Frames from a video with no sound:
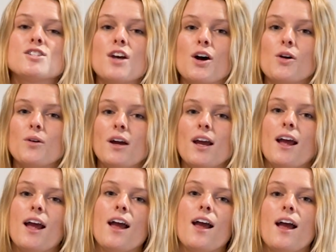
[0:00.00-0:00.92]
So
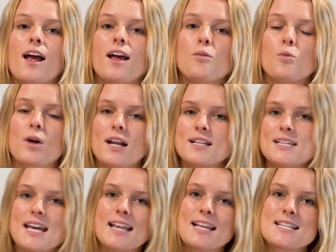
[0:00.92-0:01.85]
we're
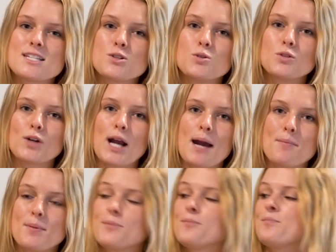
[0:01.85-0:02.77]
going to take this to a
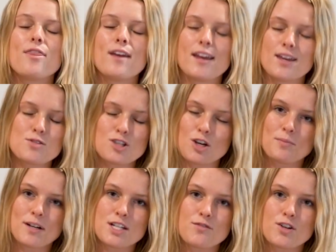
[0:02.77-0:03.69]
wrap. Thank you so
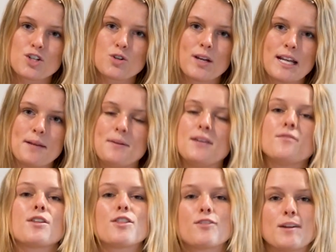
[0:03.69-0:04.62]
much for joining me
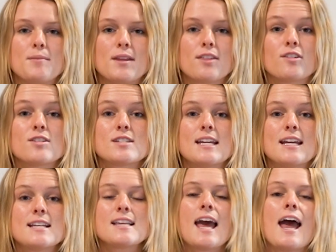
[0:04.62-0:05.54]
for Threebie
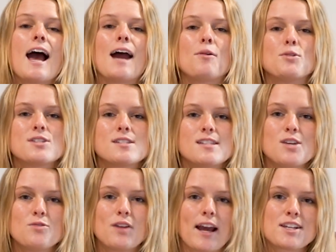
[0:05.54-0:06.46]
Thursdays. I will see
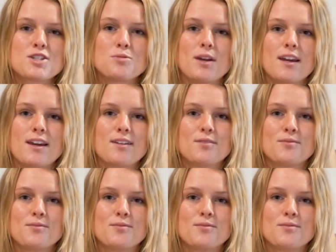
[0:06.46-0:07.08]
you next week.